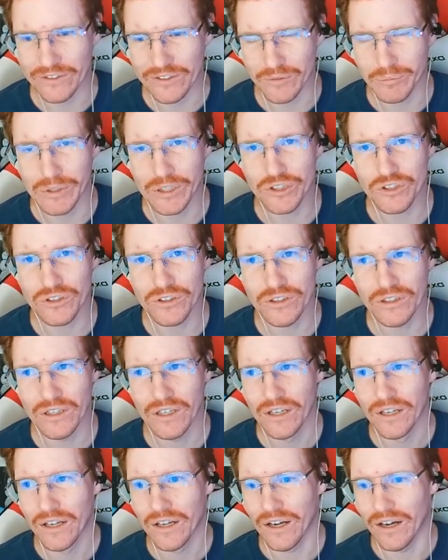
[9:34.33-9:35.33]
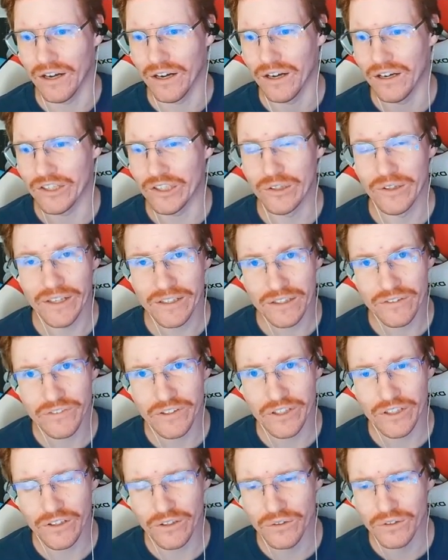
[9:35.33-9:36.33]
So make sure you like the
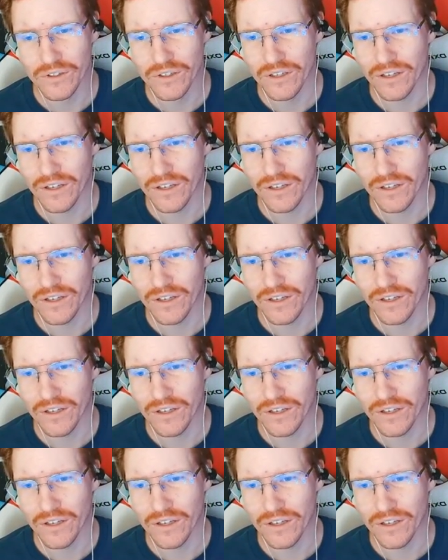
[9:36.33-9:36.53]
video.